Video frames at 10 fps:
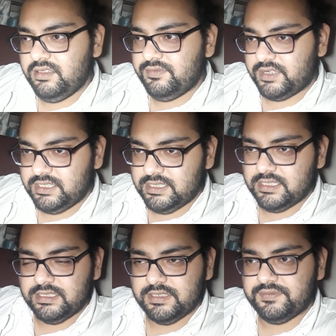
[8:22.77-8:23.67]
For
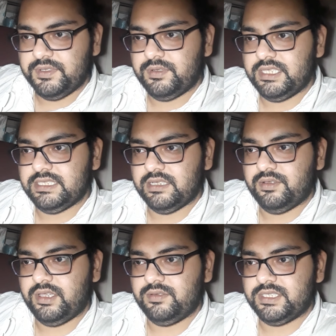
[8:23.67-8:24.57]
instance, a few days
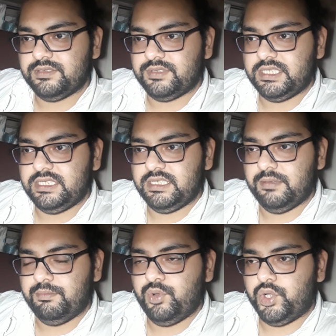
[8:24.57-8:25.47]
ago I was reading a
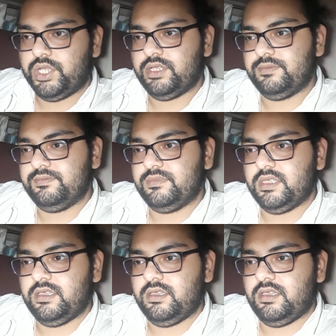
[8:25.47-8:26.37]
book.
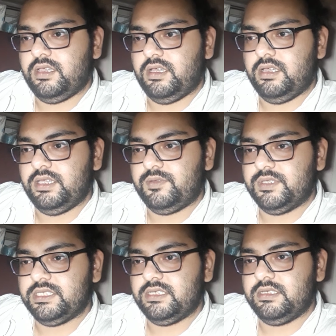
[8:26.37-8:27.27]
It
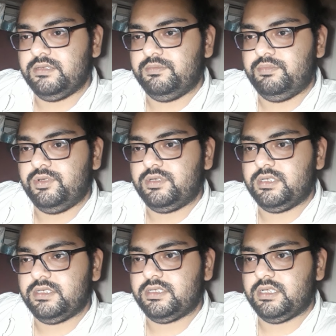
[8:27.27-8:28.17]
was a book,
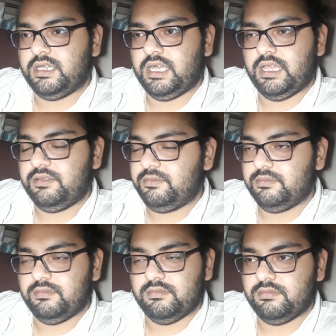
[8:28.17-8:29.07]
I
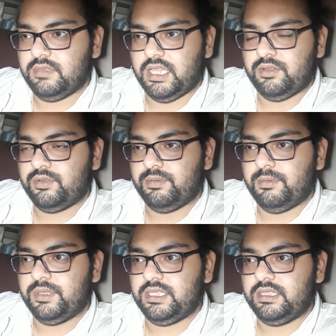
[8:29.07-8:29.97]
don't
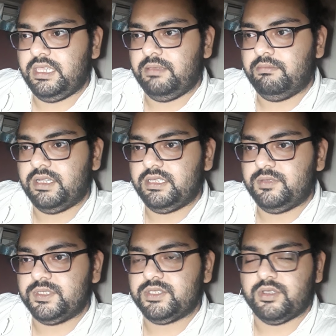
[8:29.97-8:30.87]
remember the name, but it
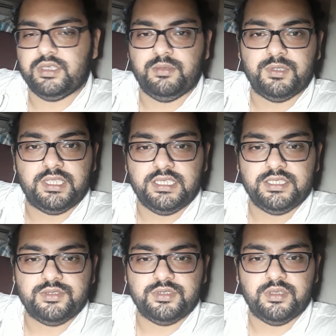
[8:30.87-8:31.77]
was talking about the
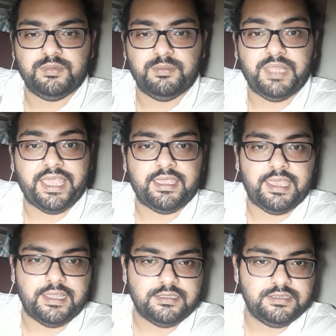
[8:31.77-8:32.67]
history of the black
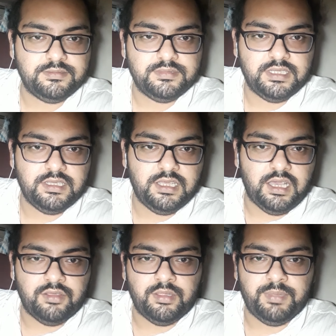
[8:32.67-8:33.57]
cat,
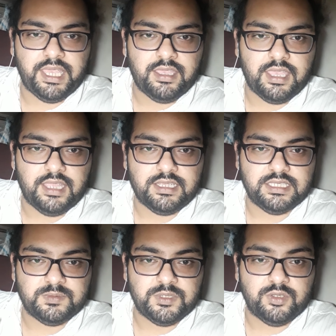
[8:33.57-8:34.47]
how the black cat
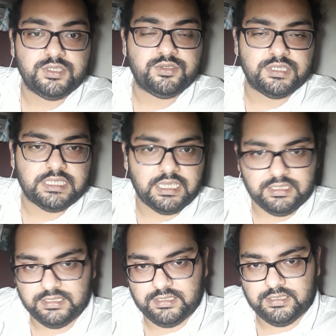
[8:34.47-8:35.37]
has been
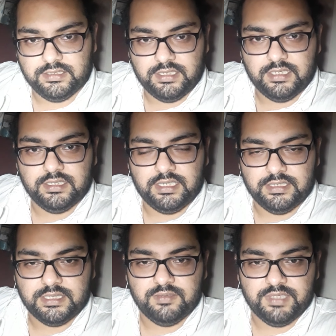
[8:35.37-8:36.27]
ostracized
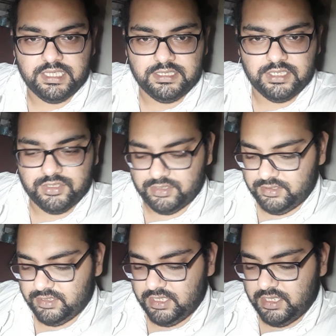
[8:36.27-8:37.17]
in civilization.